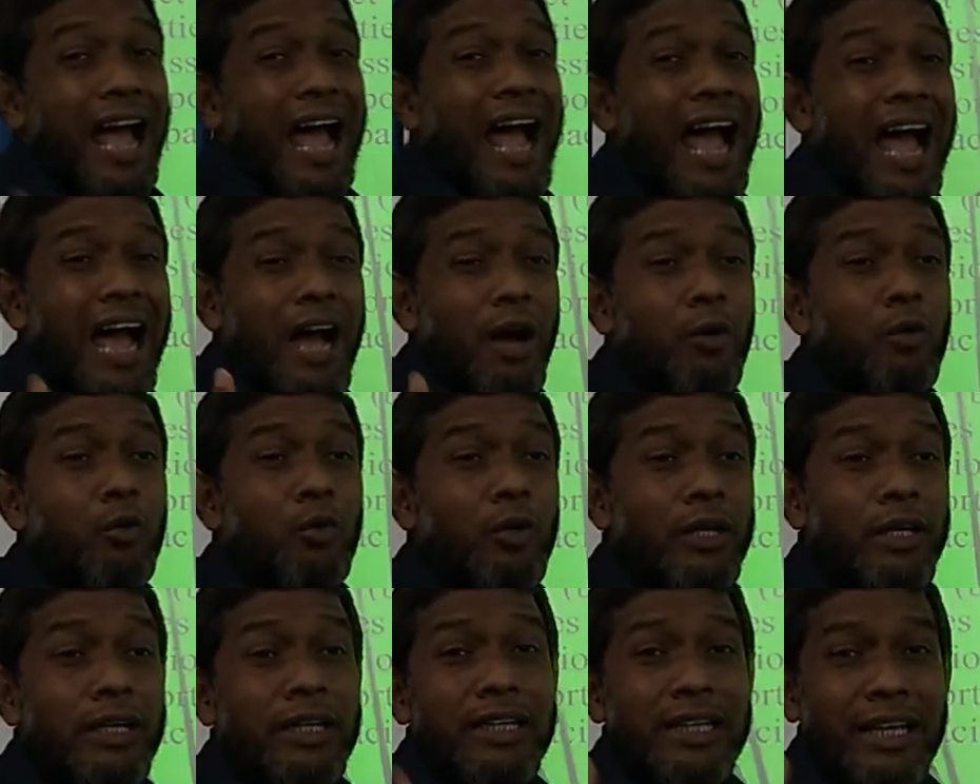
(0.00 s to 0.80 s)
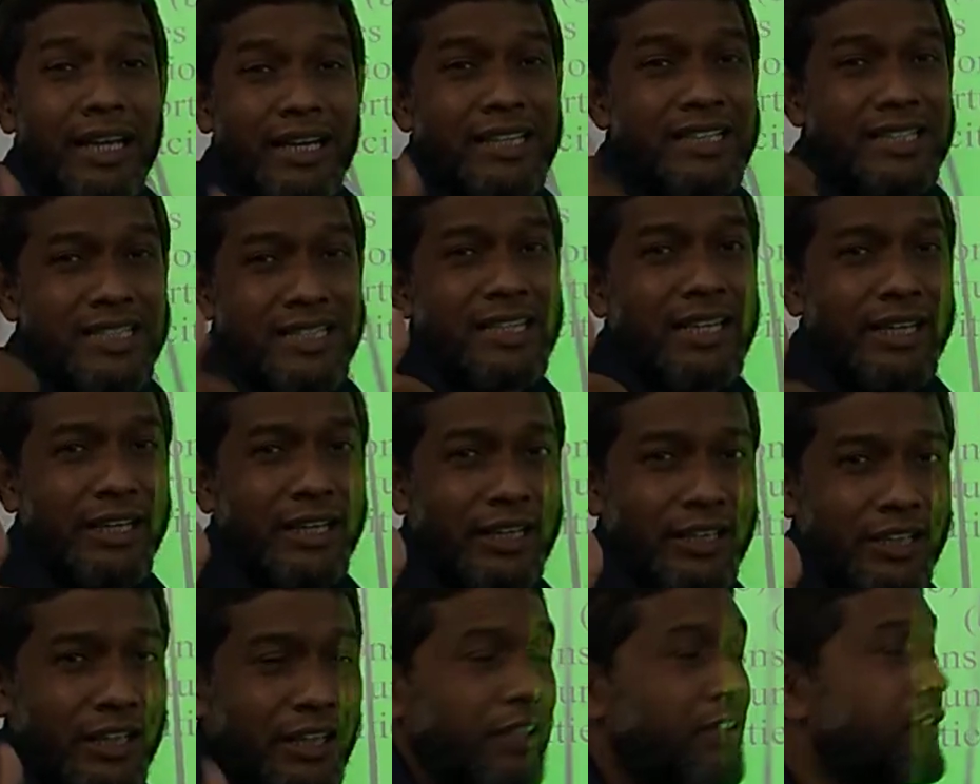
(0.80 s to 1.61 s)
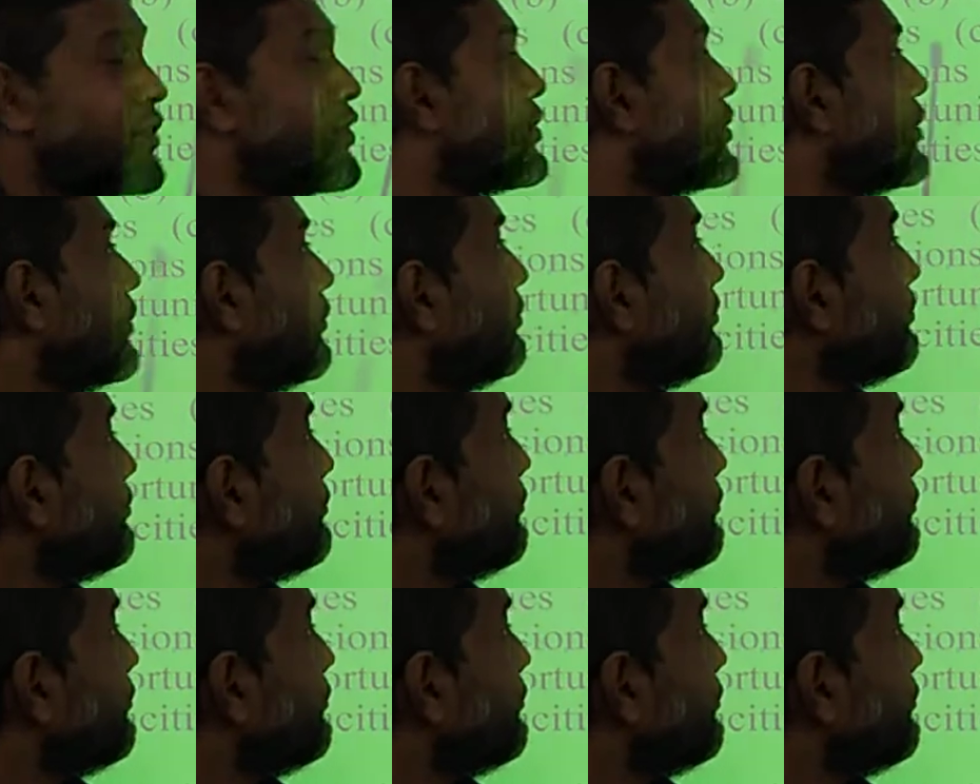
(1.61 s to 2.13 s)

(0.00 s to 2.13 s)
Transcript: how interesting it is.